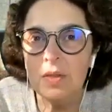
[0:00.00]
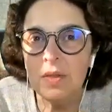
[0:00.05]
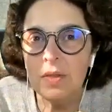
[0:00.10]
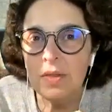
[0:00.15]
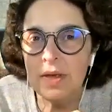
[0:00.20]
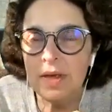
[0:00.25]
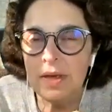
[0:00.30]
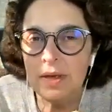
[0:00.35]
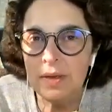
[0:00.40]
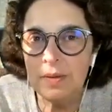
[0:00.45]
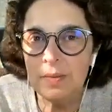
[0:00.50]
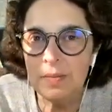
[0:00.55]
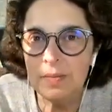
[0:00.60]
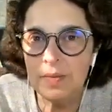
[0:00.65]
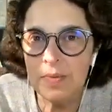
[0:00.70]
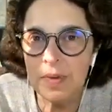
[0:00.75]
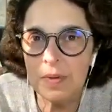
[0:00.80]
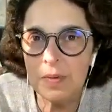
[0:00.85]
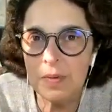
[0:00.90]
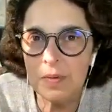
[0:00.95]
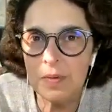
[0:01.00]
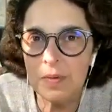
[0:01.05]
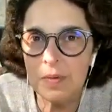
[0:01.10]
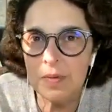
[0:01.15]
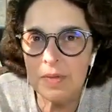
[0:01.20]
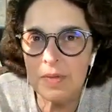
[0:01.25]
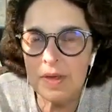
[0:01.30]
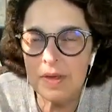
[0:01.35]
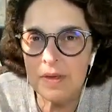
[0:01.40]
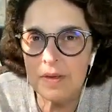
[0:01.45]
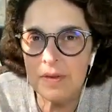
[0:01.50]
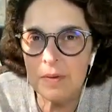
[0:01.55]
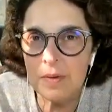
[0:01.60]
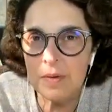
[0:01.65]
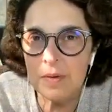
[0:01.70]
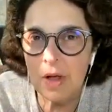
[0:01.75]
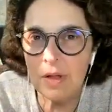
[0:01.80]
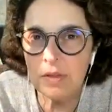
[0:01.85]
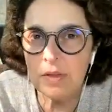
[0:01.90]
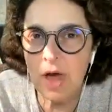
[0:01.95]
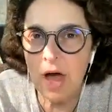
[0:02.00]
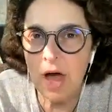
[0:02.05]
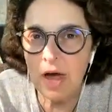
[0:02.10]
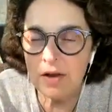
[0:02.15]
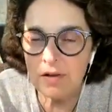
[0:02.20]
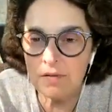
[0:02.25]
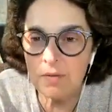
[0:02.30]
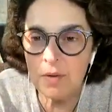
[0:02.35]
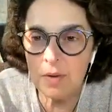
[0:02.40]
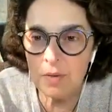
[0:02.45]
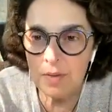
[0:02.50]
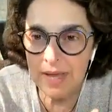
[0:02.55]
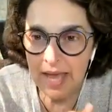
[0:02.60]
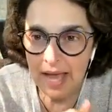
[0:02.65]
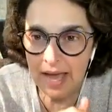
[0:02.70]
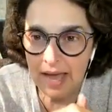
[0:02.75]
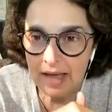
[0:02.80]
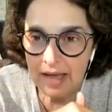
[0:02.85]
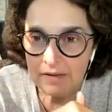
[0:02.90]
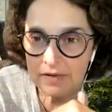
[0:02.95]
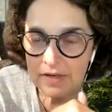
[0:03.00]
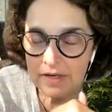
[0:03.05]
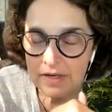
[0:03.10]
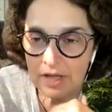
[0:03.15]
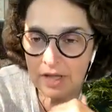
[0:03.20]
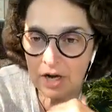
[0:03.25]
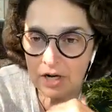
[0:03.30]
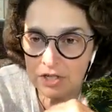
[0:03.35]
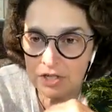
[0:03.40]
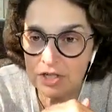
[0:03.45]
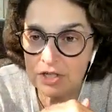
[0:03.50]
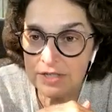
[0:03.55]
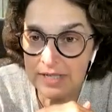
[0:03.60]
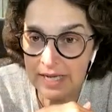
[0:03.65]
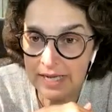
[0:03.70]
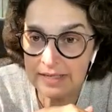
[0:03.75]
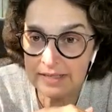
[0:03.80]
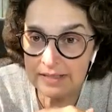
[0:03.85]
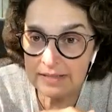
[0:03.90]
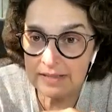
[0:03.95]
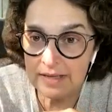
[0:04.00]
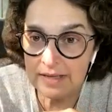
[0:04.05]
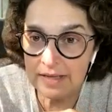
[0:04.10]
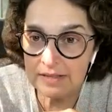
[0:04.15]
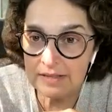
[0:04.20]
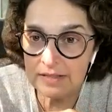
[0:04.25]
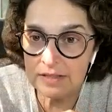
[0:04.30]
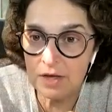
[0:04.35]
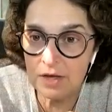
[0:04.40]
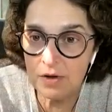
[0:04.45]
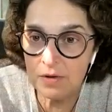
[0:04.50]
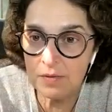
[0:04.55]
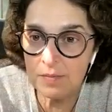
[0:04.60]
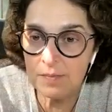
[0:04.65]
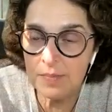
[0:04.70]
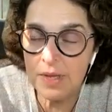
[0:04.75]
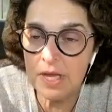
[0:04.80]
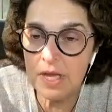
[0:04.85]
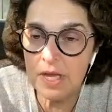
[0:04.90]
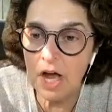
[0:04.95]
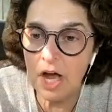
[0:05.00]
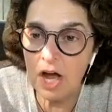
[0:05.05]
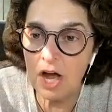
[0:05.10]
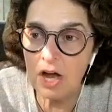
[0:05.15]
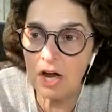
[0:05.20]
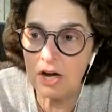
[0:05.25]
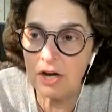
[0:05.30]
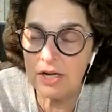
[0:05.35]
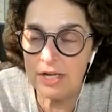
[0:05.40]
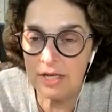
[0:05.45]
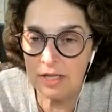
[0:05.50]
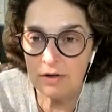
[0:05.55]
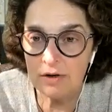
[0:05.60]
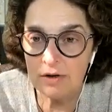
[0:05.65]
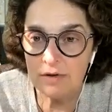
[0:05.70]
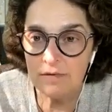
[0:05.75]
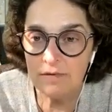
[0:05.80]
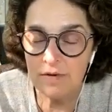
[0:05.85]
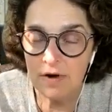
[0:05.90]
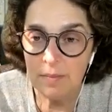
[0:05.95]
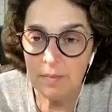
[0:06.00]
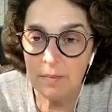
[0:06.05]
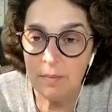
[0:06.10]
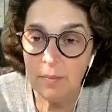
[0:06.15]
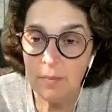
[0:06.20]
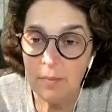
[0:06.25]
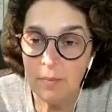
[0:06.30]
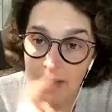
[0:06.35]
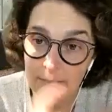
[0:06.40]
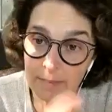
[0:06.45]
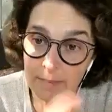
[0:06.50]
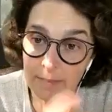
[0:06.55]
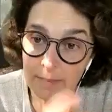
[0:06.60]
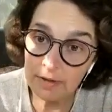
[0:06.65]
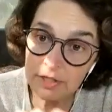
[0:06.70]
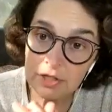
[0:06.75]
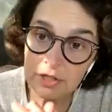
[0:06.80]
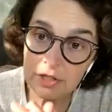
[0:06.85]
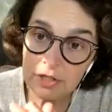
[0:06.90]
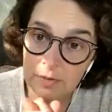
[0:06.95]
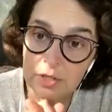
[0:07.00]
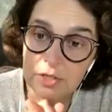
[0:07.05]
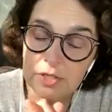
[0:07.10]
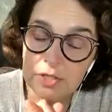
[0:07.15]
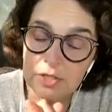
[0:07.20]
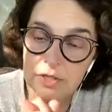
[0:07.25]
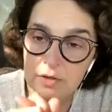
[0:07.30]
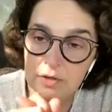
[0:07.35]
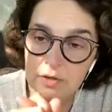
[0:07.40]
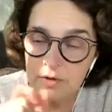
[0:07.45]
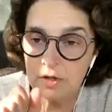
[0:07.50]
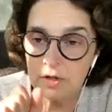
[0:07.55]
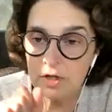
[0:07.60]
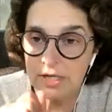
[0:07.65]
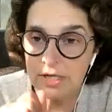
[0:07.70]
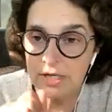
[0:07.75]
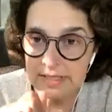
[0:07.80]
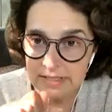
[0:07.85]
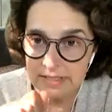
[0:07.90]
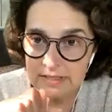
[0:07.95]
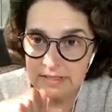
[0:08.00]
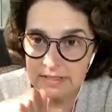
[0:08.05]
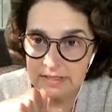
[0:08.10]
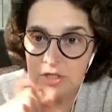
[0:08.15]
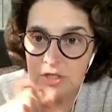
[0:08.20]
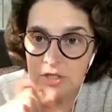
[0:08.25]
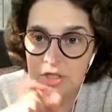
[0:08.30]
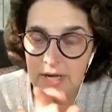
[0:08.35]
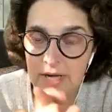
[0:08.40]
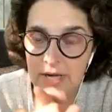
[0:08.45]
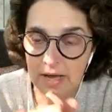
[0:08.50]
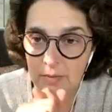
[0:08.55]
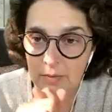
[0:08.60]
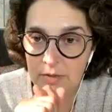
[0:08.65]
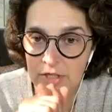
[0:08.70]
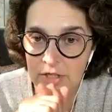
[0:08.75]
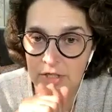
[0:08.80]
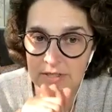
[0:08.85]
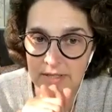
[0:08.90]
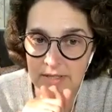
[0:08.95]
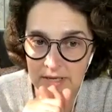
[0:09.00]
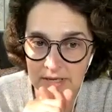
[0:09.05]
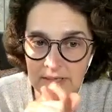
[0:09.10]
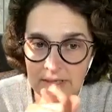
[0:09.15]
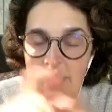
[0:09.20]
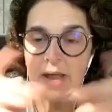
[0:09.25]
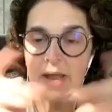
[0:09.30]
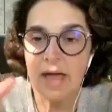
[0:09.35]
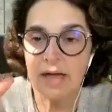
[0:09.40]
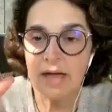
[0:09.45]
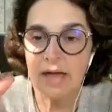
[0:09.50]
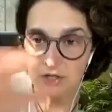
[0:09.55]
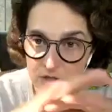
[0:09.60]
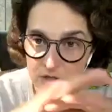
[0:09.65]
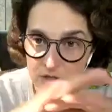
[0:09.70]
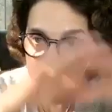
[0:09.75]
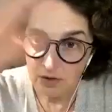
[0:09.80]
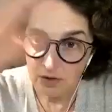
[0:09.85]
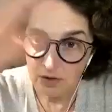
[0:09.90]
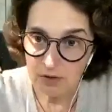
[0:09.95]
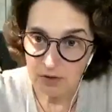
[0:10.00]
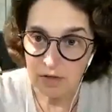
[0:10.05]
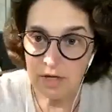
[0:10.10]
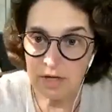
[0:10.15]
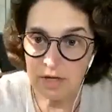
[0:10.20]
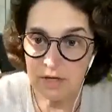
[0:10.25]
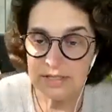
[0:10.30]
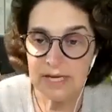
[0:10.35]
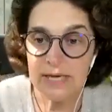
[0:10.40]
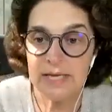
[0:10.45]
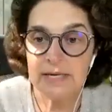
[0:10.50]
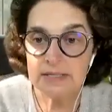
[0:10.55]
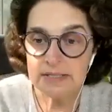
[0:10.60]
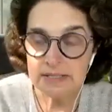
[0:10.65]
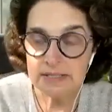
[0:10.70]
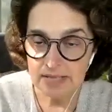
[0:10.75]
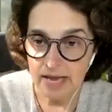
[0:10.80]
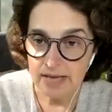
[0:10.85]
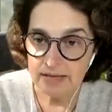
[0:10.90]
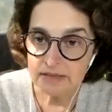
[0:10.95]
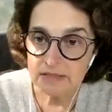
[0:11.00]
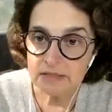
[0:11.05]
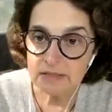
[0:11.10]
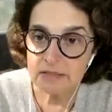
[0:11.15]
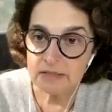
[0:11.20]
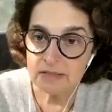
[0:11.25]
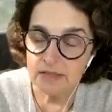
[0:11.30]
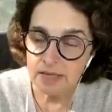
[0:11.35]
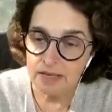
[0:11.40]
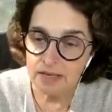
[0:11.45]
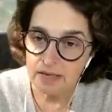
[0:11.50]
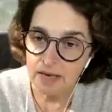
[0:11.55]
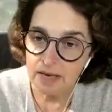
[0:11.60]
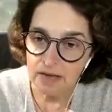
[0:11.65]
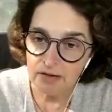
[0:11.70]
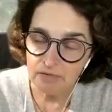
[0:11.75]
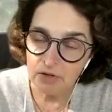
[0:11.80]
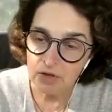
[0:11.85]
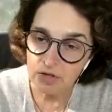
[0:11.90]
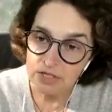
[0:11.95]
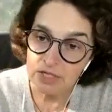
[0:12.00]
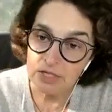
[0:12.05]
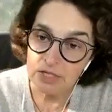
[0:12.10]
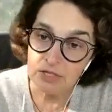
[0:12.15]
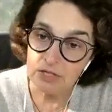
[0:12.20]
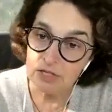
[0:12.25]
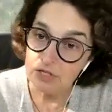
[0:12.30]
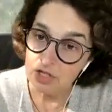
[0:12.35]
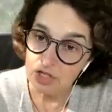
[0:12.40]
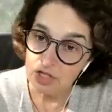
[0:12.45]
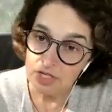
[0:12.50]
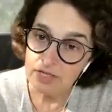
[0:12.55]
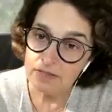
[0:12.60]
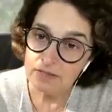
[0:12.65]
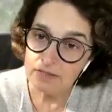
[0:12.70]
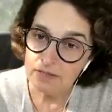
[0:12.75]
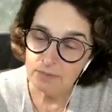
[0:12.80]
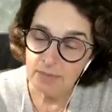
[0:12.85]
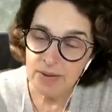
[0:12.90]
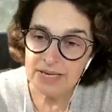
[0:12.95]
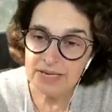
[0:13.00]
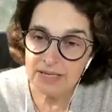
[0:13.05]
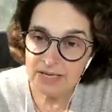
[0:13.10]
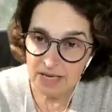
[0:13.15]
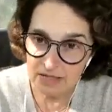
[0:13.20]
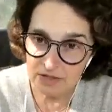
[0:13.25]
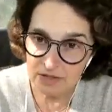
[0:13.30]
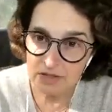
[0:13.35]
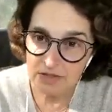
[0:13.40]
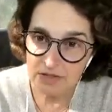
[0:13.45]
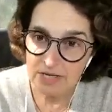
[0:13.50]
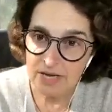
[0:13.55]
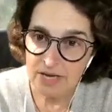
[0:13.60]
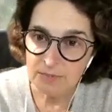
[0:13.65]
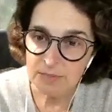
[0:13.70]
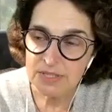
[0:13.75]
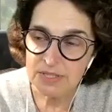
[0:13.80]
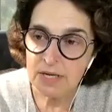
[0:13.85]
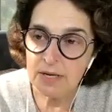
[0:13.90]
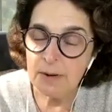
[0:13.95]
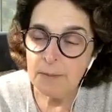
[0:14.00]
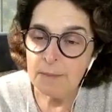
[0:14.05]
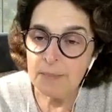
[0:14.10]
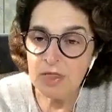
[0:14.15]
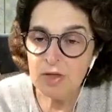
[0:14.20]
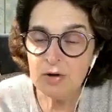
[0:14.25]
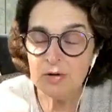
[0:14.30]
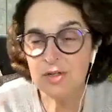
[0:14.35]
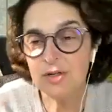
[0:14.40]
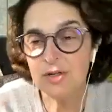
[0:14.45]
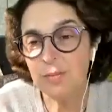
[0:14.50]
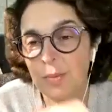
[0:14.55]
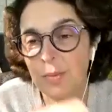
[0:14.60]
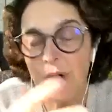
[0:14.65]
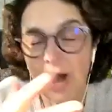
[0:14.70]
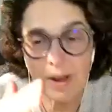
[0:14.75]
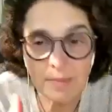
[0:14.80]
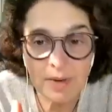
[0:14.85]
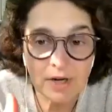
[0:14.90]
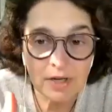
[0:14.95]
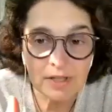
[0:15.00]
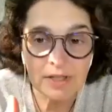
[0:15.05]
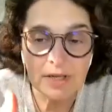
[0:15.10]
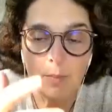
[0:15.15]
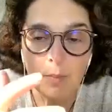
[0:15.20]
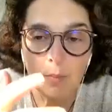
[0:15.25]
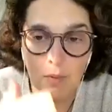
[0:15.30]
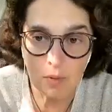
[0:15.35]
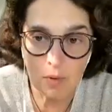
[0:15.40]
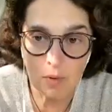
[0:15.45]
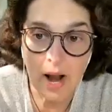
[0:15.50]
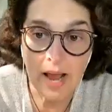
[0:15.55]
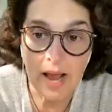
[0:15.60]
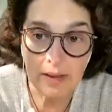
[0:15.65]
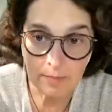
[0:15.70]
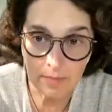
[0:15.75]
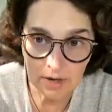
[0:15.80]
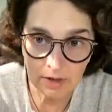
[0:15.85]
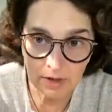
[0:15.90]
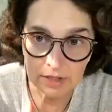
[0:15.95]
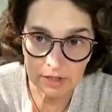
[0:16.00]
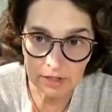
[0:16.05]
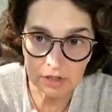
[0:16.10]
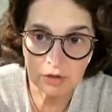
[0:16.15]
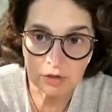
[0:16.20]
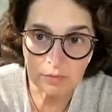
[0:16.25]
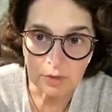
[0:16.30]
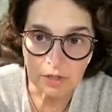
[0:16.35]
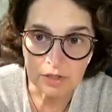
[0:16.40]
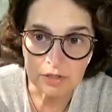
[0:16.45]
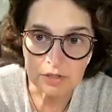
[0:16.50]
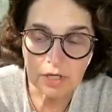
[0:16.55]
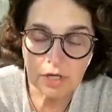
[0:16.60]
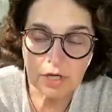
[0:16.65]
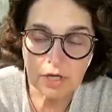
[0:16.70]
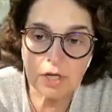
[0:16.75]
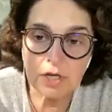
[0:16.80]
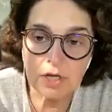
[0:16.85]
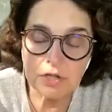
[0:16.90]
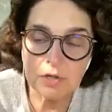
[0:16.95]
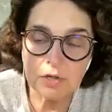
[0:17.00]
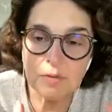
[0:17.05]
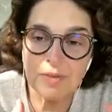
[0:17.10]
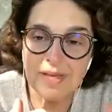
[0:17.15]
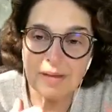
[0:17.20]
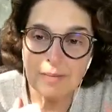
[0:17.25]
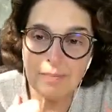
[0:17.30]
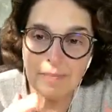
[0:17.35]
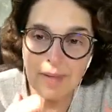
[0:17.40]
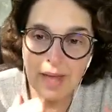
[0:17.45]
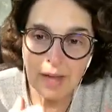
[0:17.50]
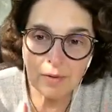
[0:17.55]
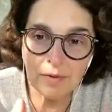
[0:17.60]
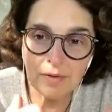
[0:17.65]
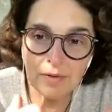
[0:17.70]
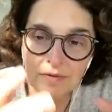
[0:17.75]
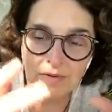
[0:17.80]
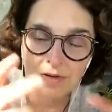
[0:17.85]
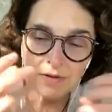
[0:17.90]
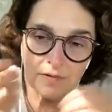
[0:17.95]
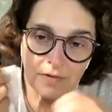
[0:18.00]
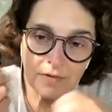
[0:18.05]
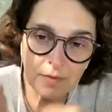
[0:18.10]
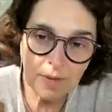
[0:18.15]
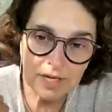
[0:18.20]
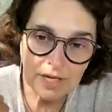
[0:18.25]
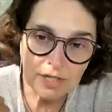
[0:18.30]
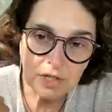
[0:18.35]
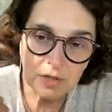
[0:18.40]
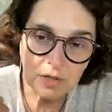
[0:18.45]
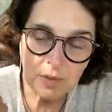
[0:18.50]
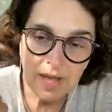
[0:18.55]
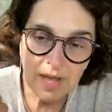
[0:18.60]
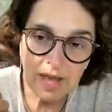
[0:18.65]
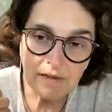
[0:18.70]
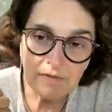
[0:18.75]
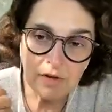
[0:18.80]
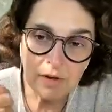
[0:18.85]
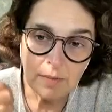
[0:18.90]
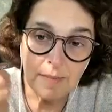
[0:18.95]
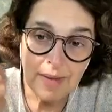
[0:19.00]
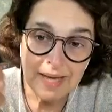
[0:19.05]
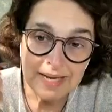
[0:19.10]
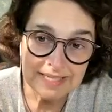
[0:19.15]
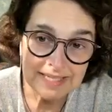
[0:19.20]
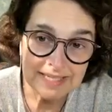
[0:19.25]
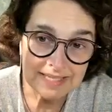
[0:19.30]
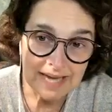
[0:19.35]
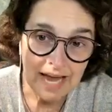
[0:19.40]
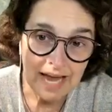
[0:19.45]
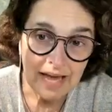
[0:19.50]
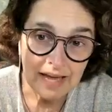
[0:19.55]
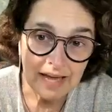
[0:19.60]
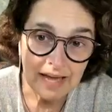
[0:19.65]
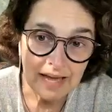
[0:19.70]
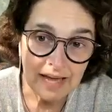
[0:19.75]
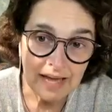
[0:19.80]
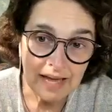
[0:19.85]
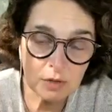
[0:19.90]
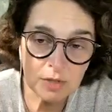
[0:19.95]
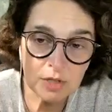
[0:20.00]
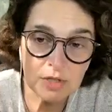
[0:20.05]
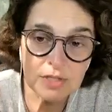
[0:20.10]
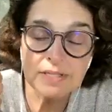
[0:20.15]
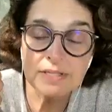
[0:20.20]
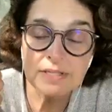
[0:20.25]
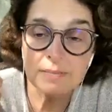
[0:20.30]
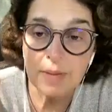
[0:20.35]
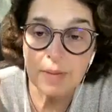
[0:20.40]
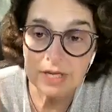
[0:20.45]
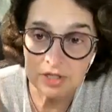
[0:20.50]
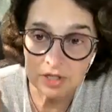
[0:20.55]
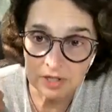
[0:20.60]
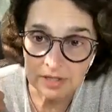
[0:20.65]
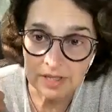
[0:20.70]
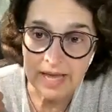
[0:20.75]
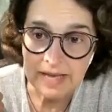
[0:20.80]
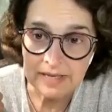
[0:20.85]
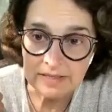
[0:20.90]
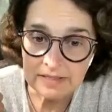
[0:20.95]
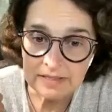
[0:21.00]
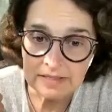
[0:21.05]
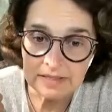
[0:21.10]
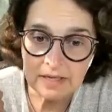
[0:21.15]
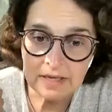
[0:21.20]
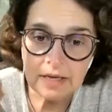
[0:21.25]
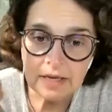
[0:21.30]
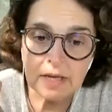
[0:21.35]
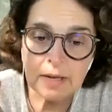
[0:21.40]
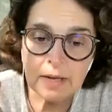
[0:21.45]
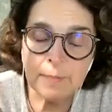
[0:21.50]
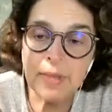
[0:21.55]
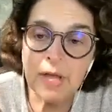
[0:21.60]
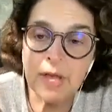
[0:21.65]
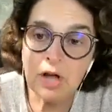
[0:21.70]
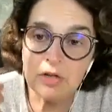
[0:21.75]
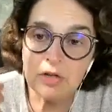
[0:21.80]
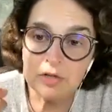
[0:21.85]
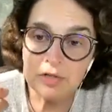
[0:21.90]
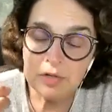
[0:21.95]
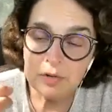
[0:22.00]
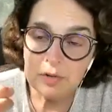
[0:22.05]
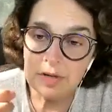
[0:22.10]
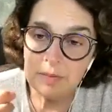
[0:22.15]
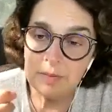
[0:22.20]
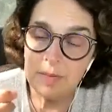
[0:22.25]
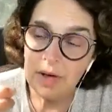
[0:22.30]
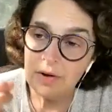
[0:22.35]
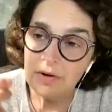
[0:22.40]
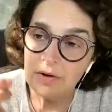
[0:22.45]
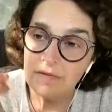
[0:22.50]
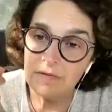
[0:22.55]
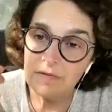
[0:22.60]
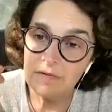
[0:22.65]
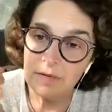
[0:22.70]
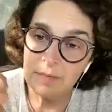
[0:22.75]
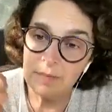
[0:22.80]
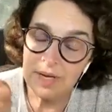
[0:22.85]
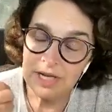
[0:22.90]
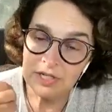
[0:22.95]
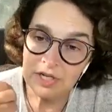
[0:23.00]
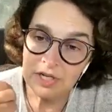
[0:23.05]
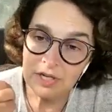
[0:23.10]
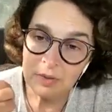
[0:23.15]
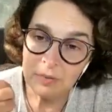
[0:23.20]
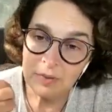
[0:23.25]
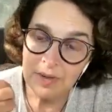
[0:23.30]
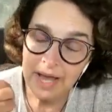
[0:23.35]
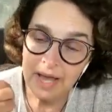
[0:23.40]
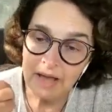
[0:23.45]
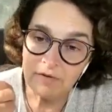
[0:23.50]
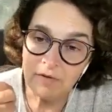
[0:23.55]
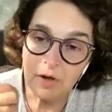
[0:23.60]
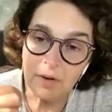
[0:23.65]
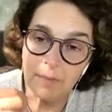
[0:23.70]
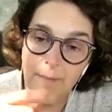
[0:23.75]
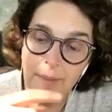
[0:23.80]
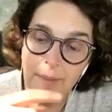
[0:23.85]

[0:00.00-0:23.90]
A lot of what we have in larger data sets, though, are either from primary tumors. So if you look at the TCGA, which is like the national data sets that have looked at the genes in many cancer types, those are primarily primary tumors. So the amount of information we have on metastatic tumors is much less. Also, the amount of information that we have on